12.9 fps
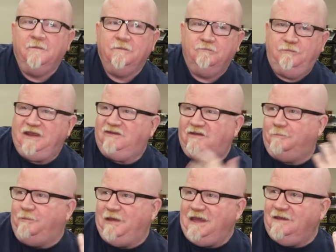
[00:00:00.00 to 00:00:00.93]

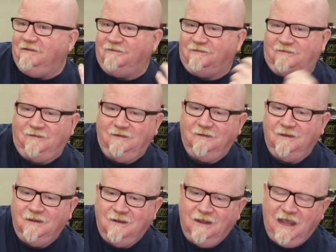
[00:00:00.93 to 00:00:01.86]
BGP is
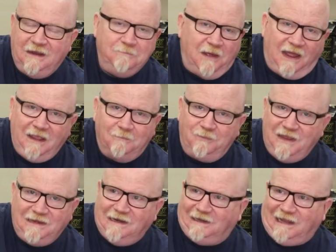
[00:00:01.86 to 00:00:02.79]
in my
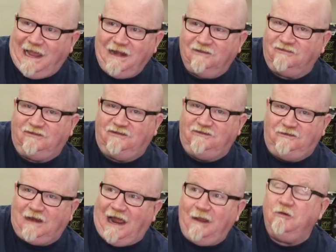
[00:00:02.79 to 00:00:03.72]
opinion, kind of,
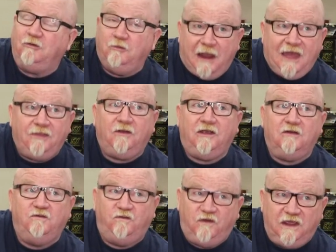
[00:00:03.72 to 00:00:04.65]
I would rather
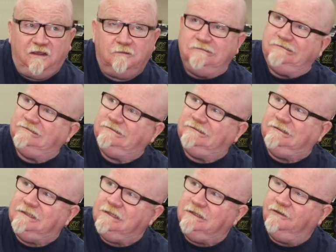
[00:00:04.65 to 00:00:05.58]
configure,
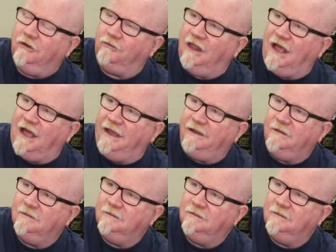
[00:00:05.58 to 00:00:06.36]
don't lie.